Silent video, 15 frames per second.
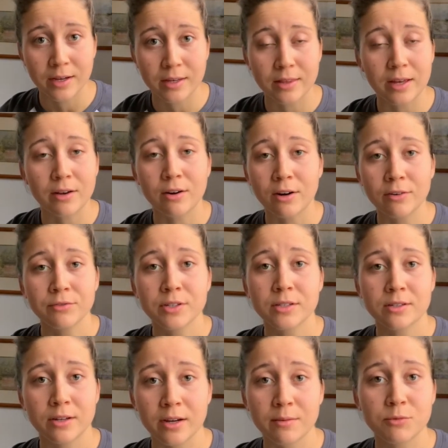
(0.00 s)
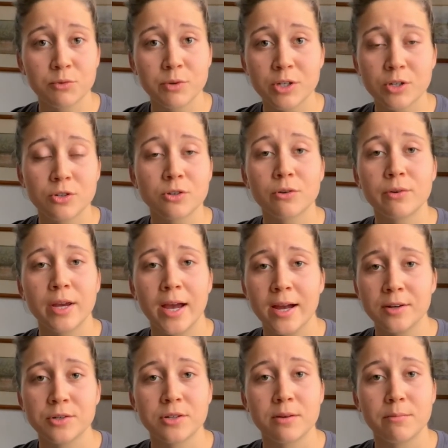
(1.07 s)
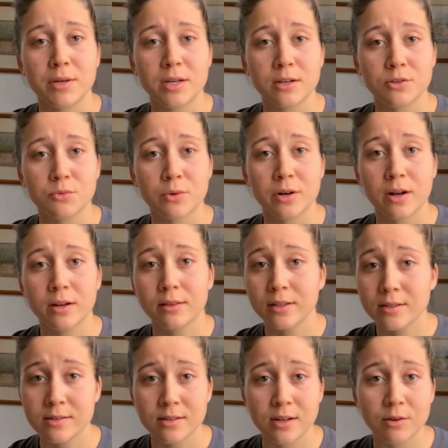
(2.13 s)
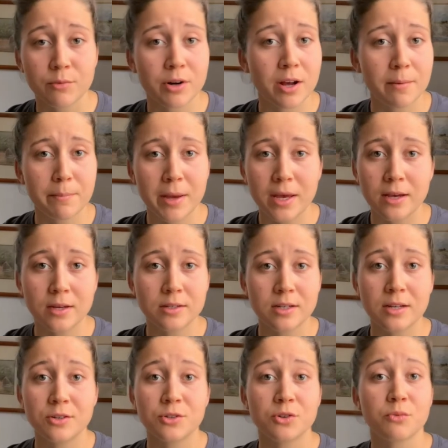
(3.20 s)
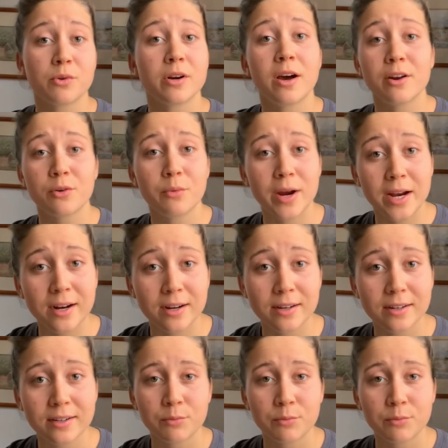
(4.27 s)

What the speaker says: and that oftentimes we just don't catch them because we're not listening, we're not paying attention, we're not aware.